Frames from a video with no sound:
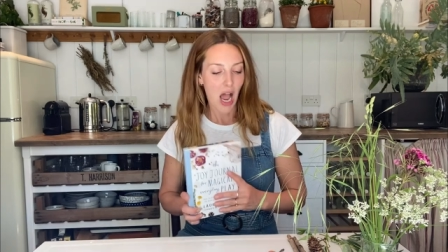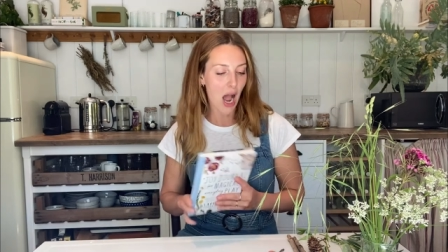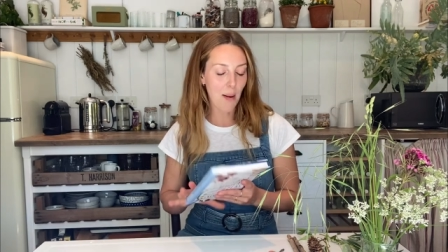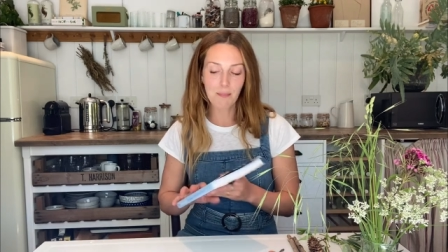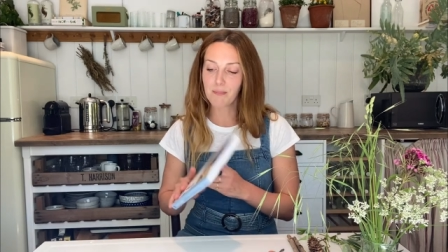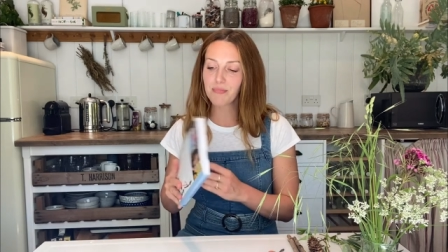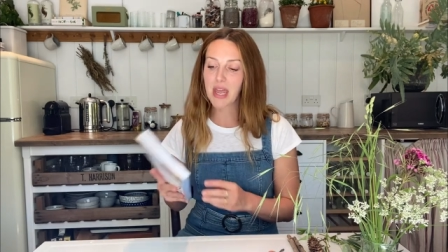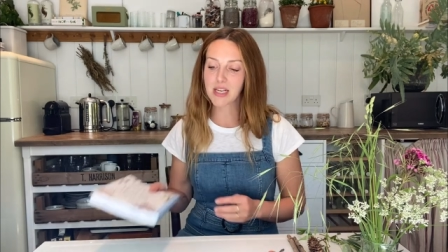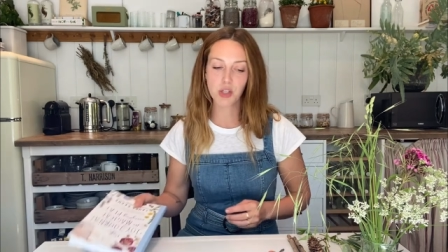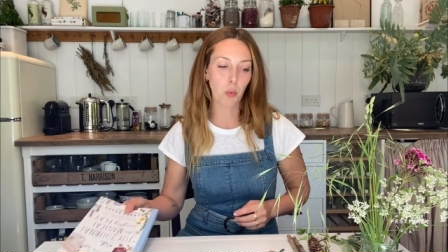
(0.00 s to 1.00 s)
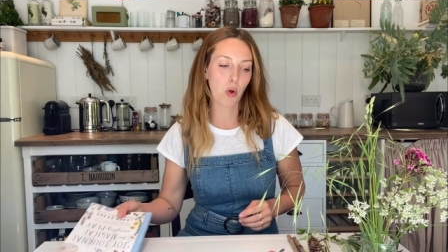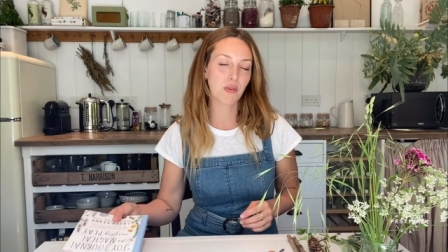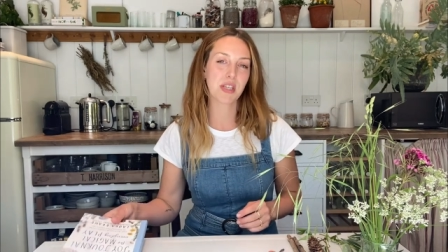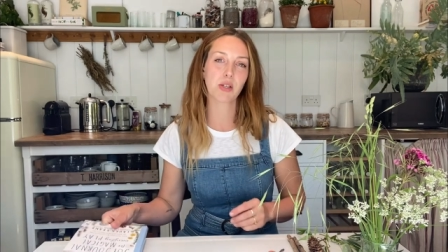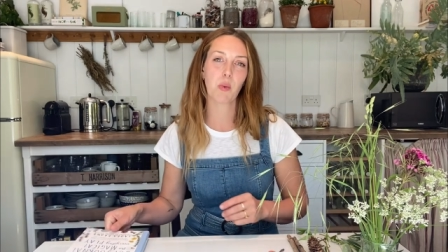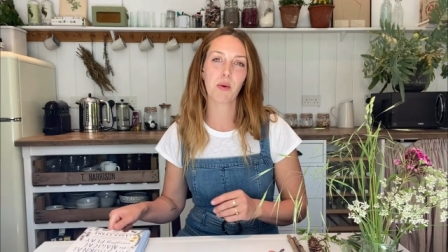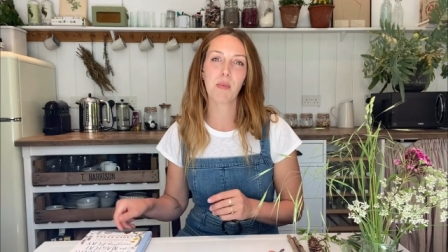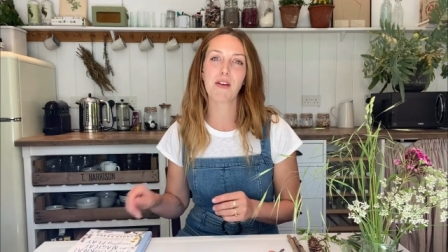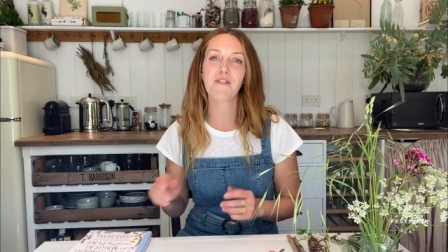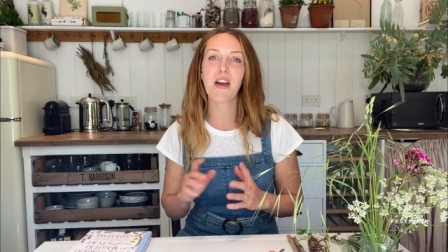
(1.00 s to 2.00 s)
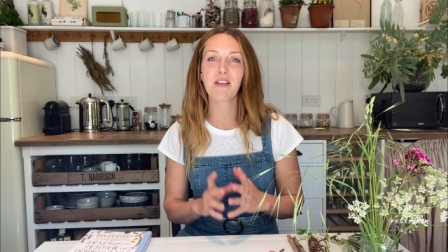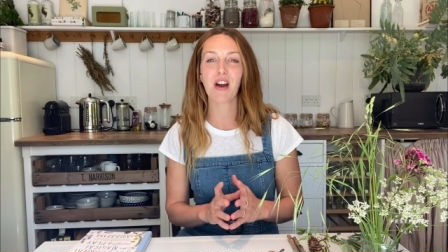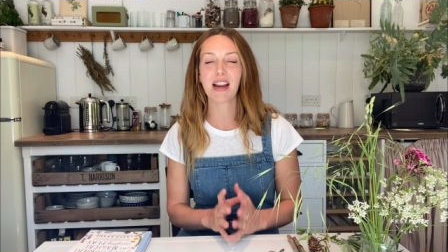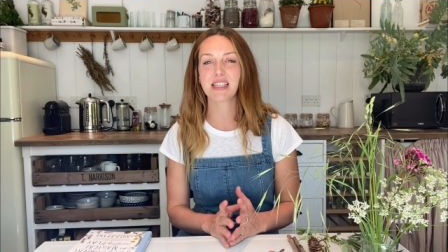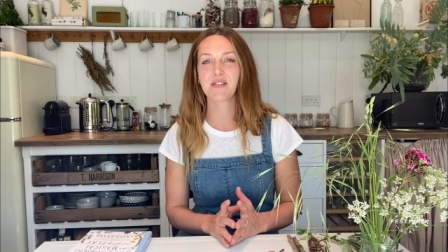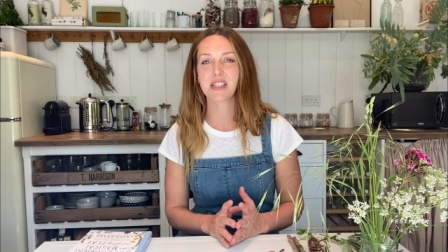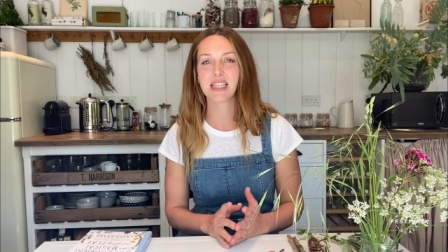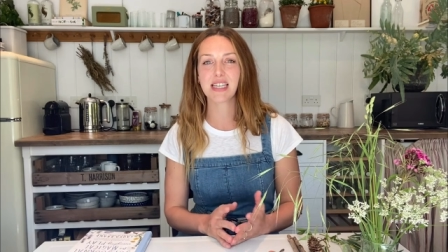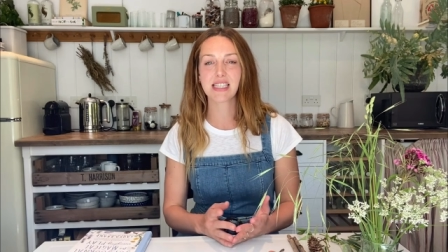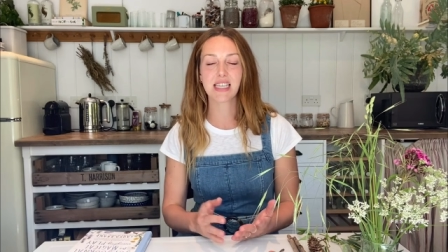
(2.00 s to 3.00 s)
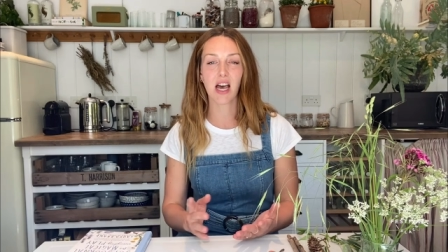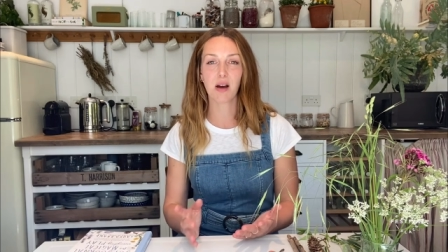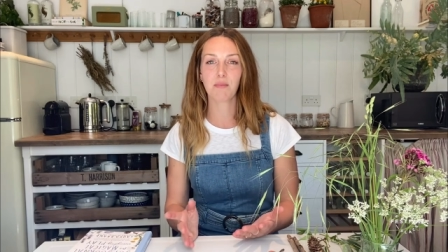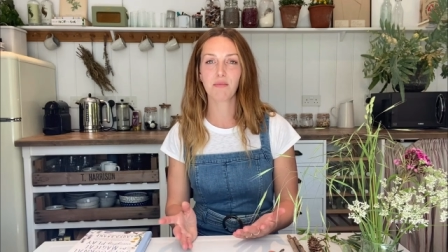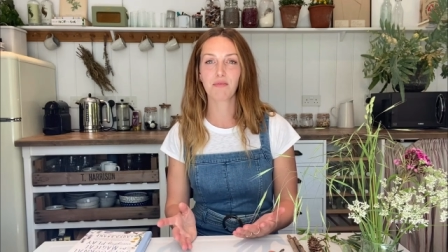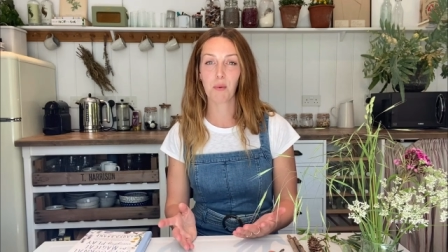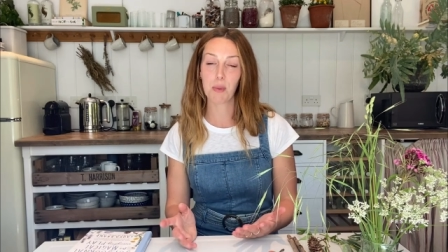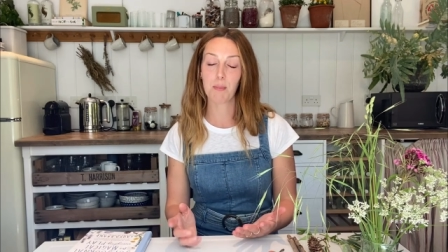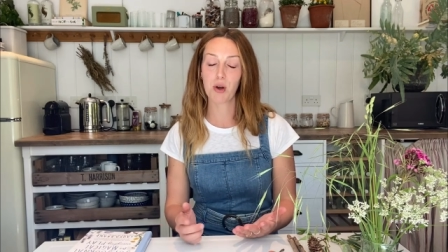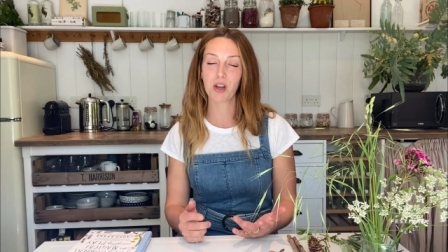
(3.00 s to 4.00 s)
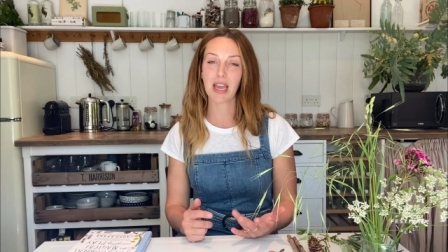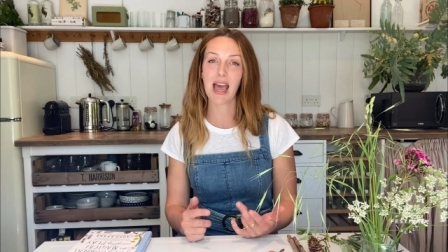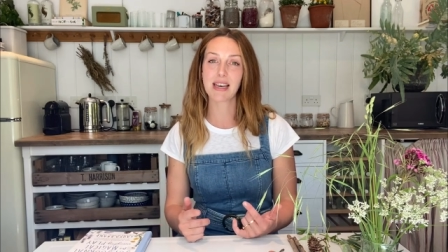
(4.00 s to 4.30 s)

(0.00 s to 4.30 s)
Um, nature wands is one of my favourite activities um, from the book,